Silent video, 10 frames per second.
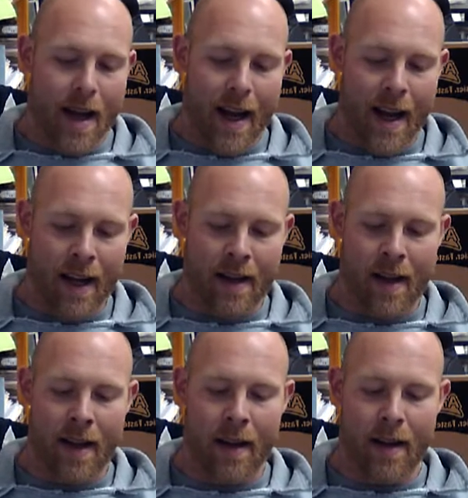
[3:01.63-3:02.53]
and
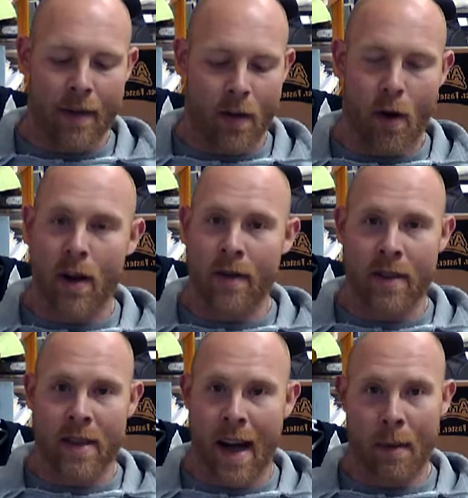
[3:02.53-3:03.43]
if there are
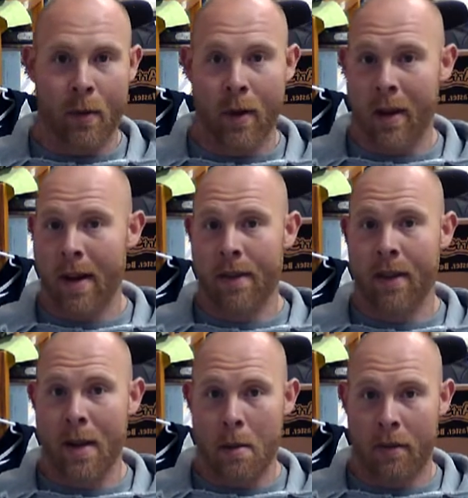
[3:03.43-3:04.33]
different types, but they all have the
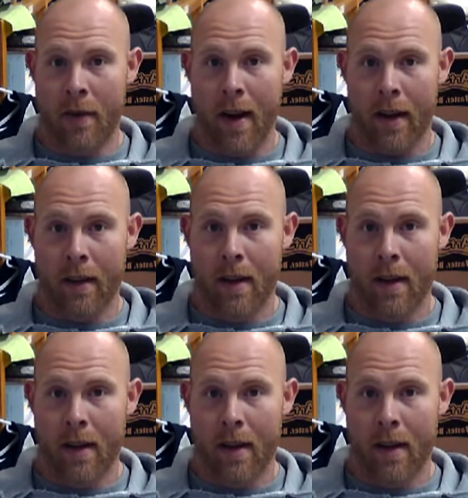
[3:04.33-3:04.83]
same effect.